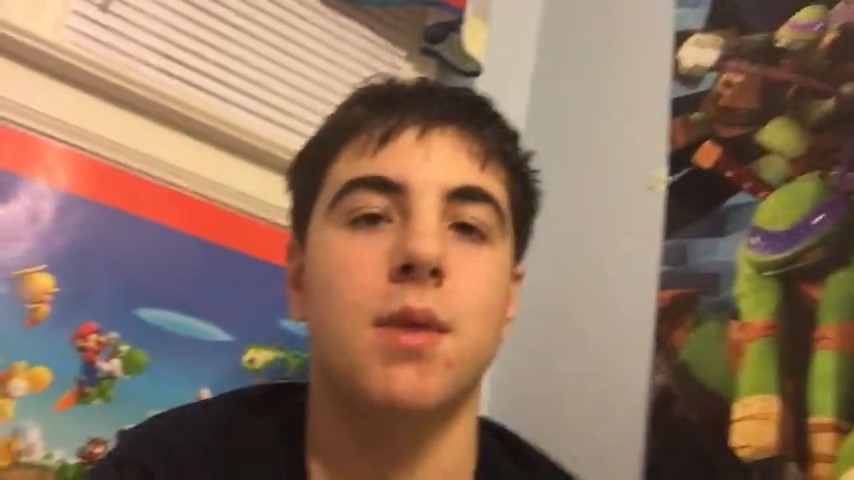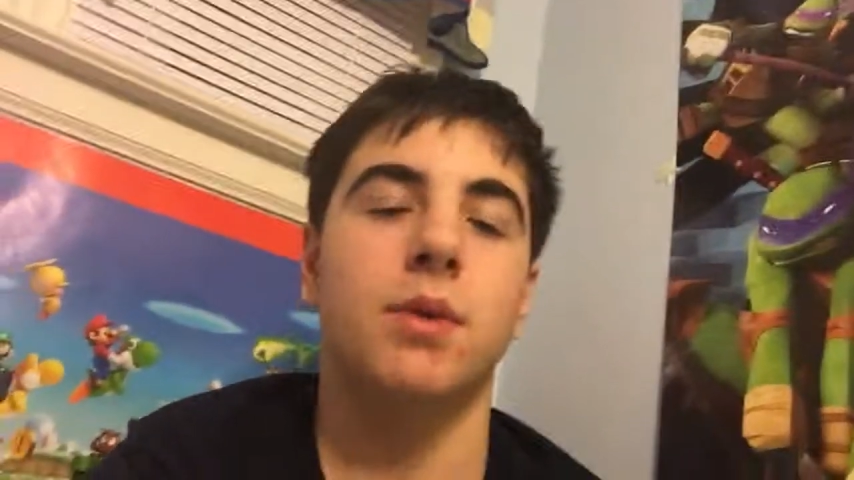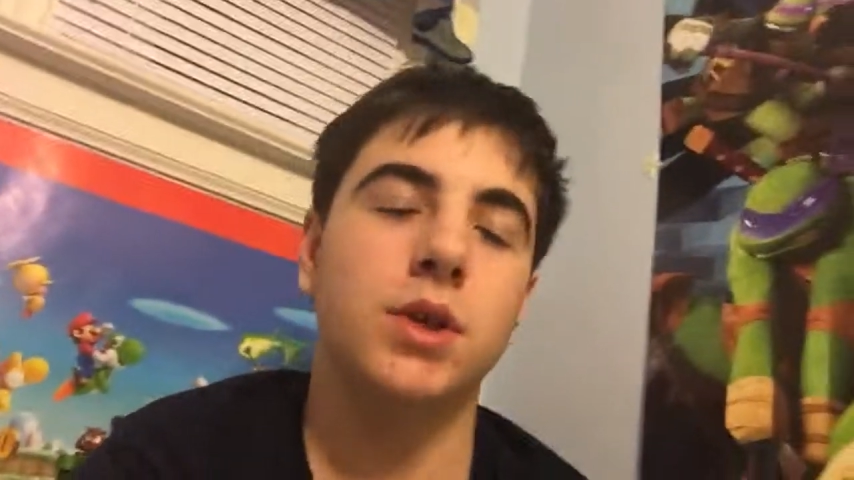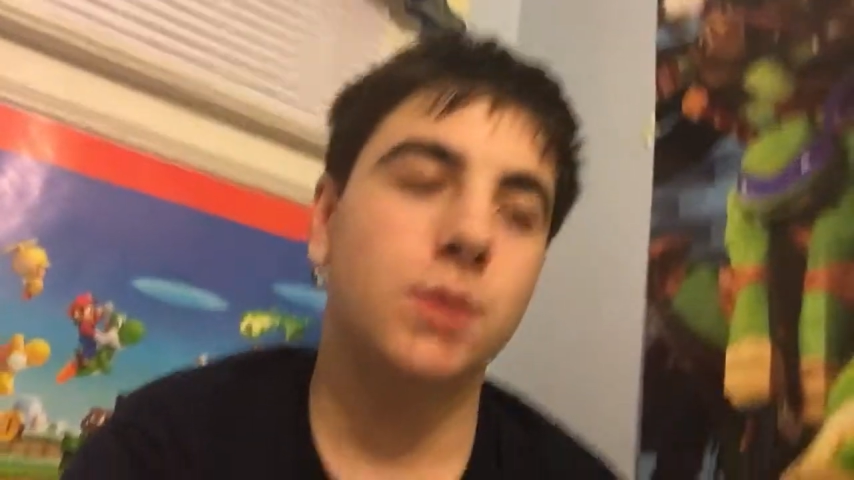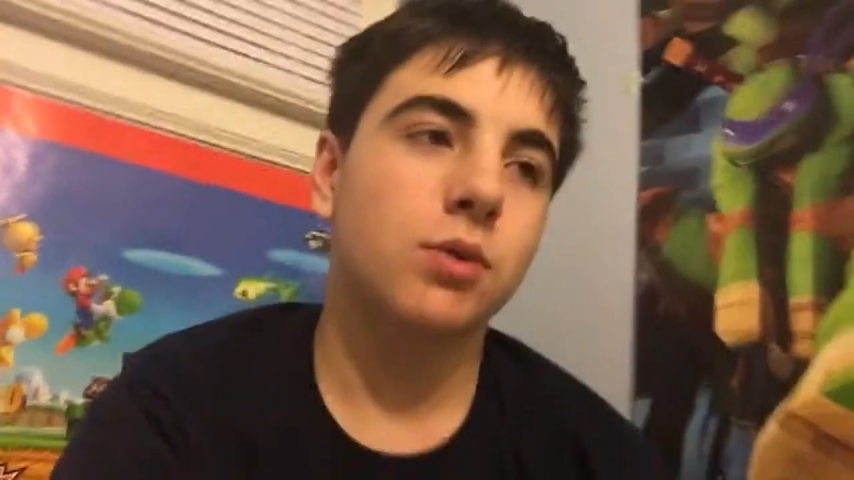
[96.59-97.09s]

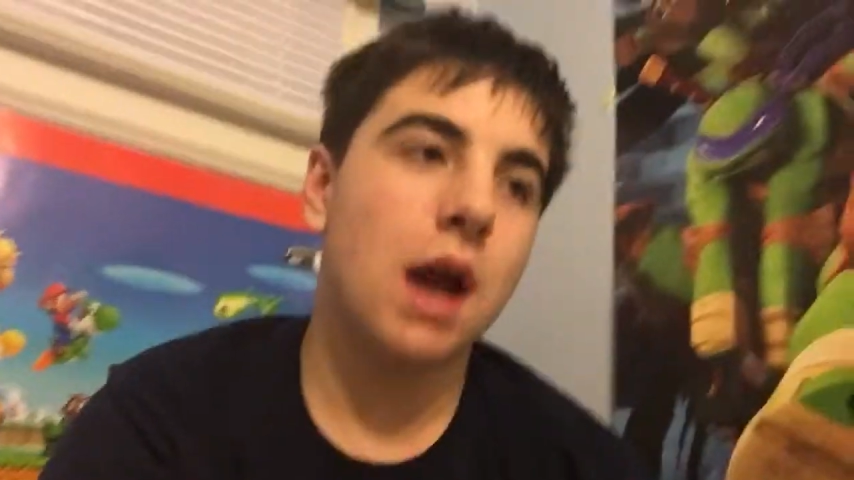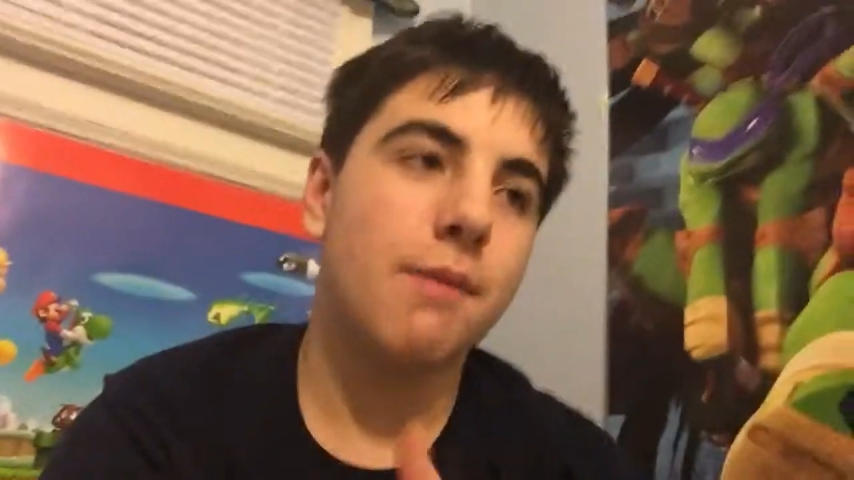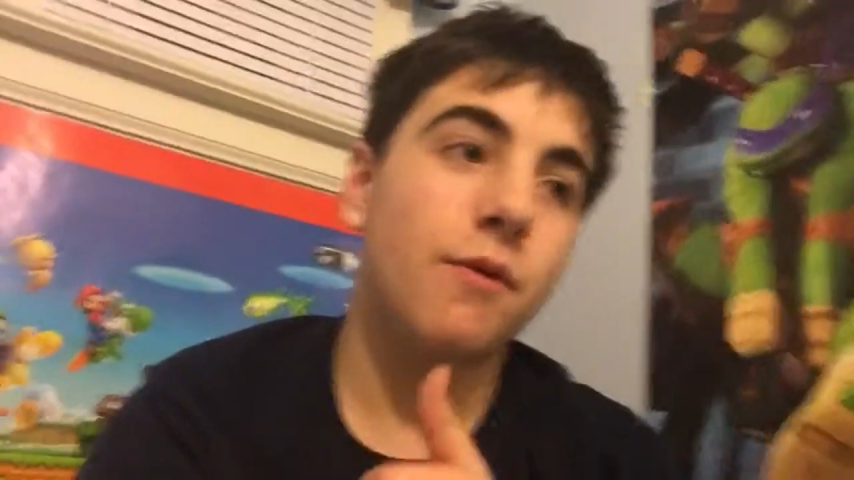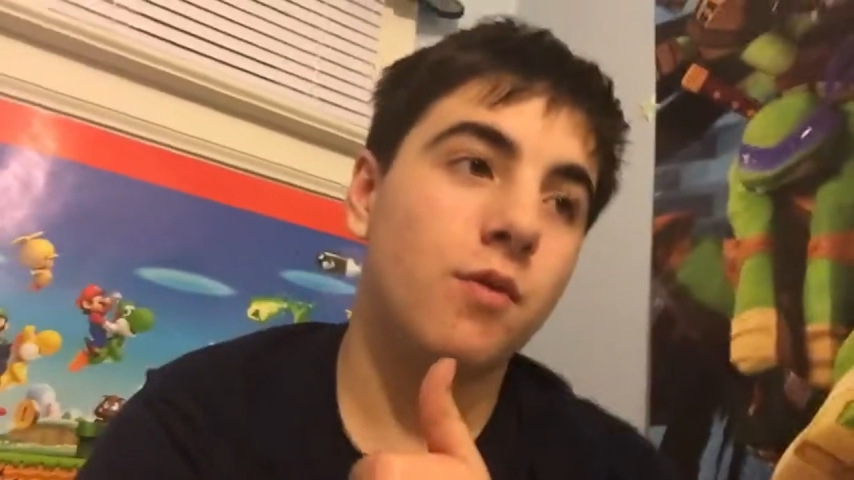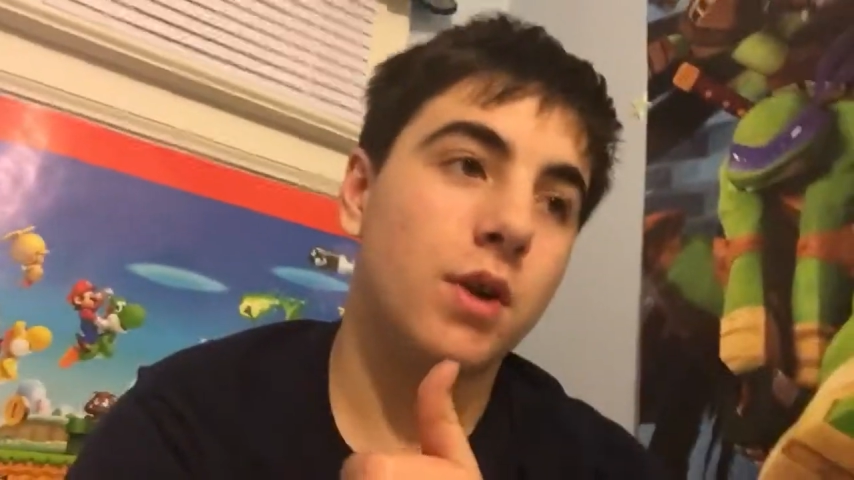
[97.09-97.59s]
Please
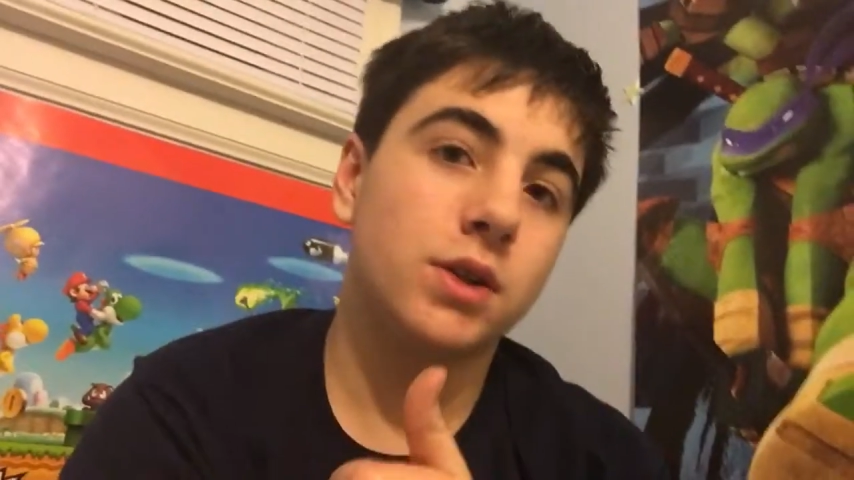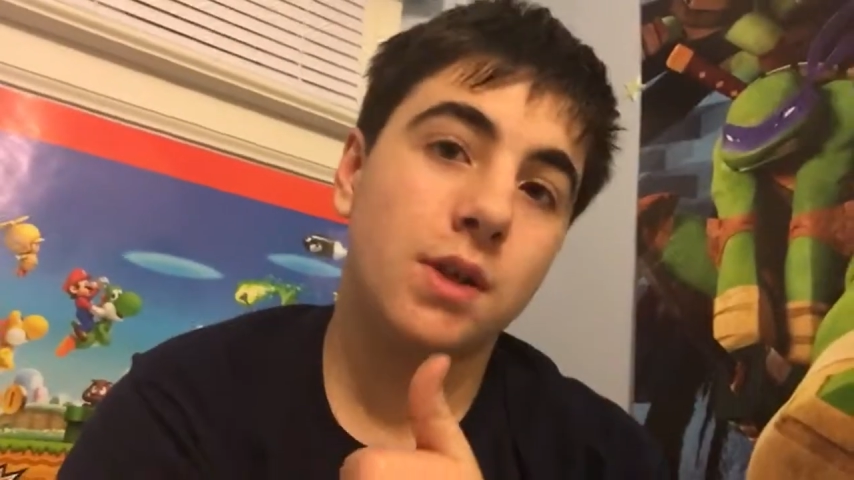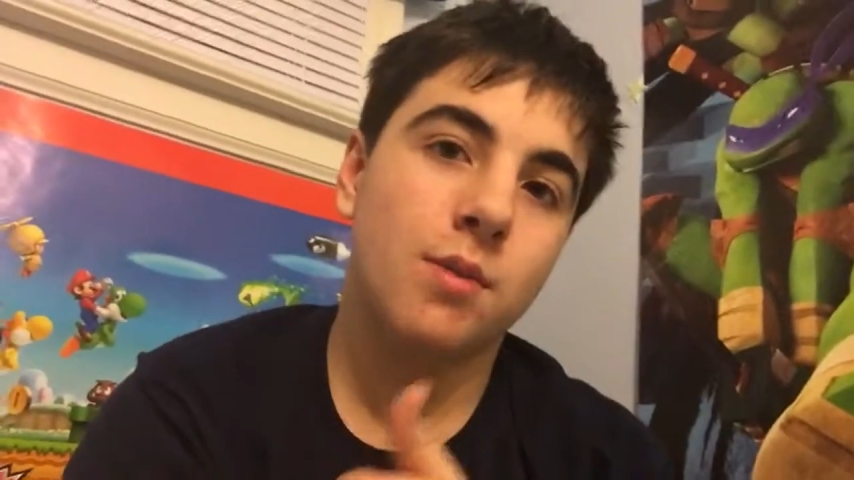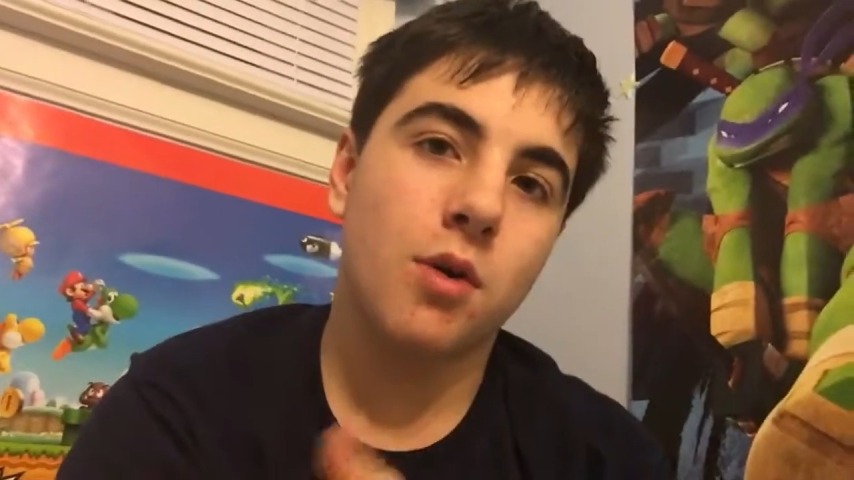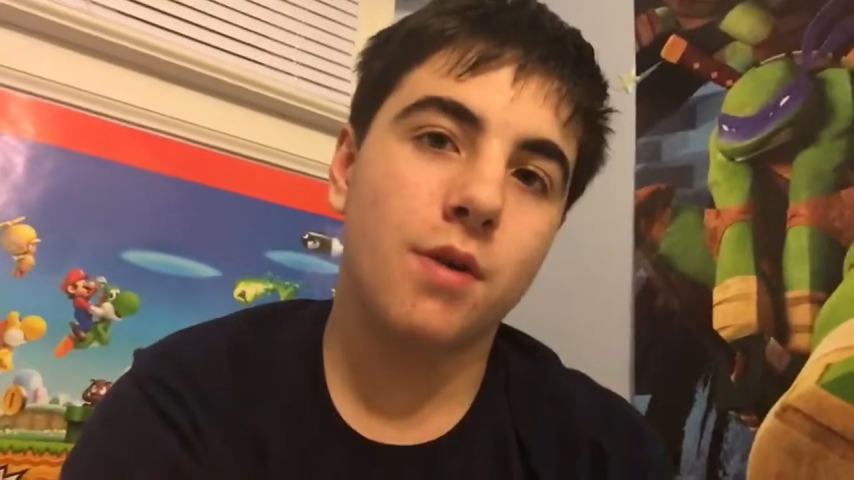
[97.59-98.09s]
subscribe if you want to
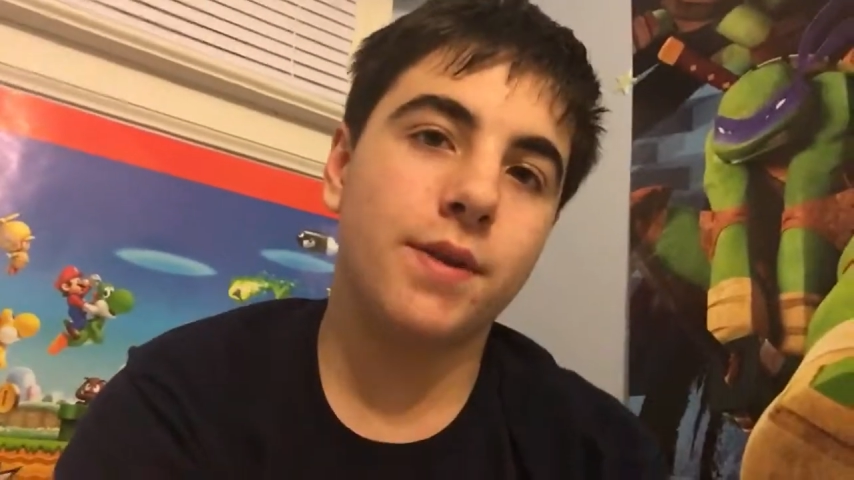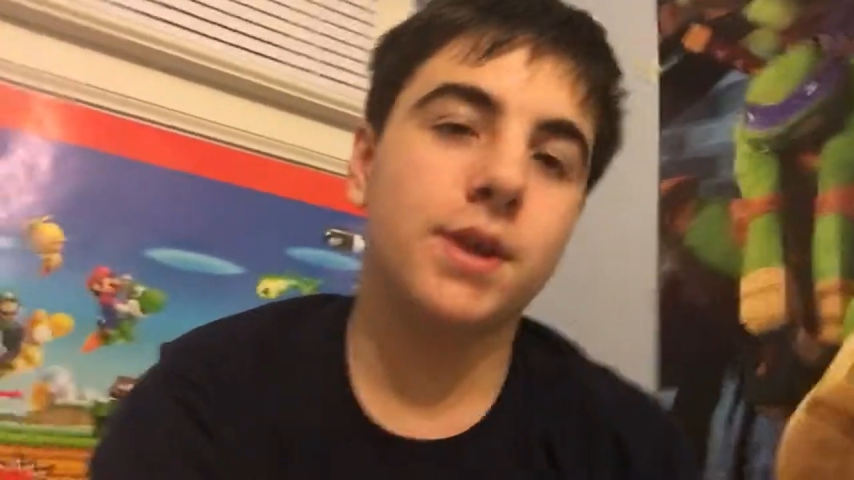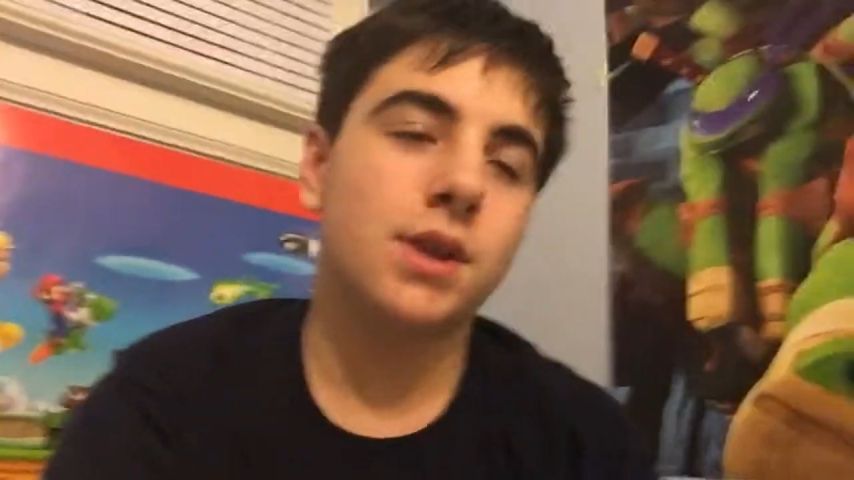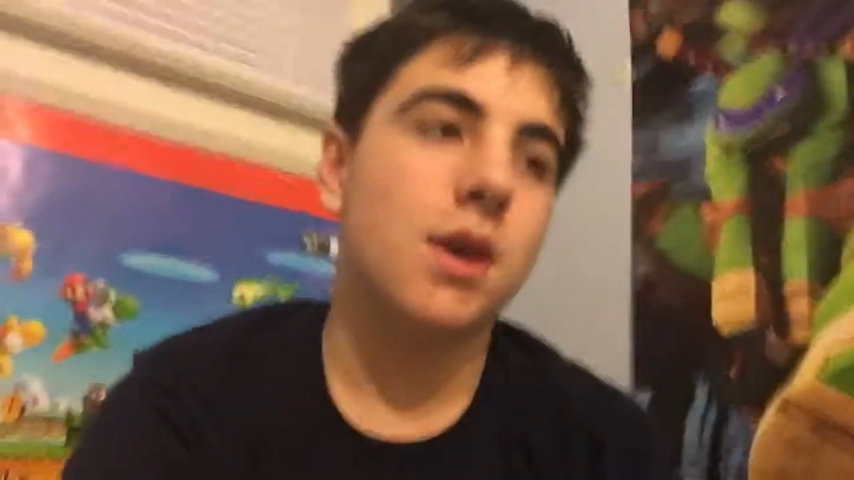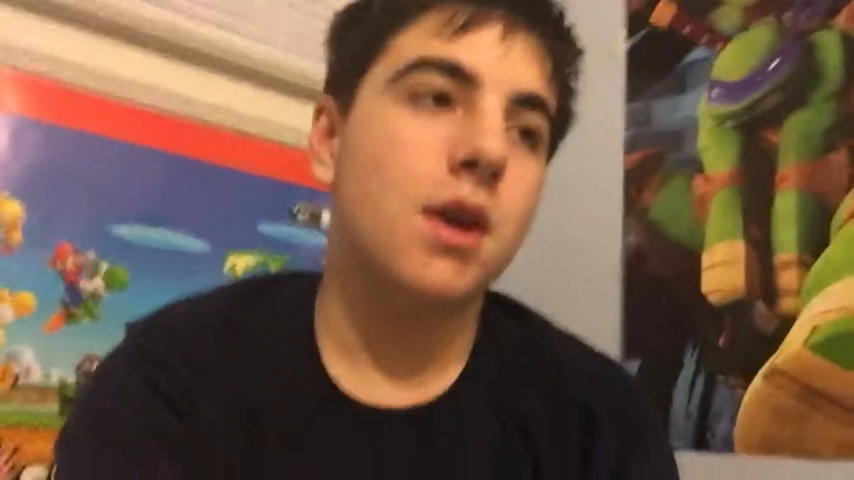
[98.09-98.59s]
see more of
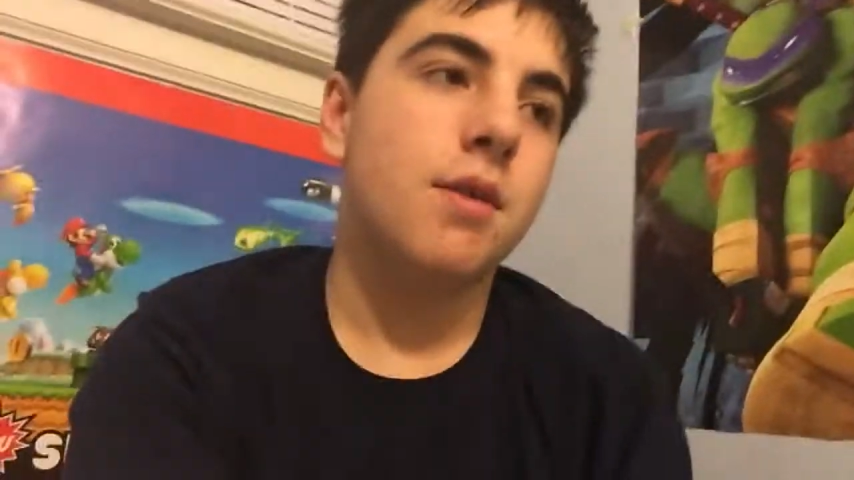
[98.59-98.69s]
this.